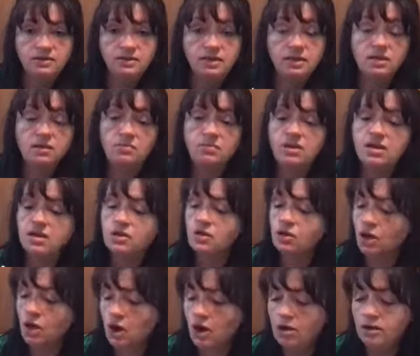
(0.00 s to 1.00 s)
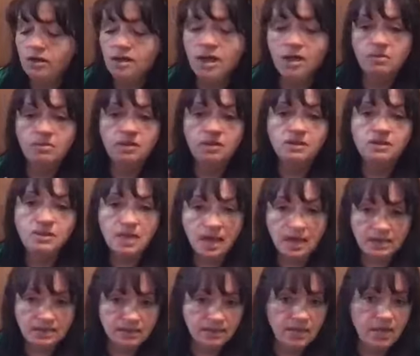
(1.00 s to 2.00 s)
It can be a card game, a
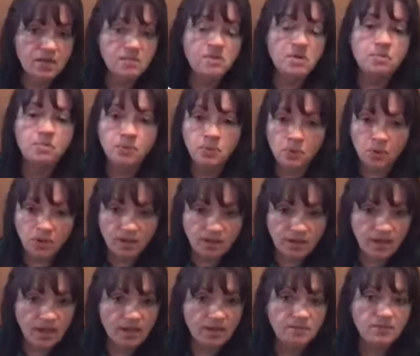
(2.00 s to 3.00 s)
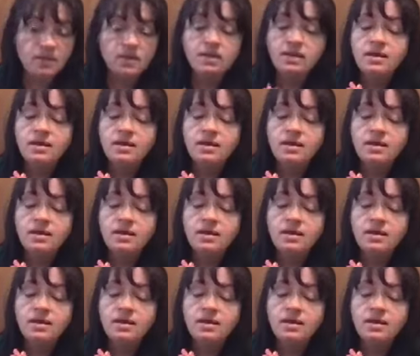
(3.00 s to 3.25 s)
dice game, a board game,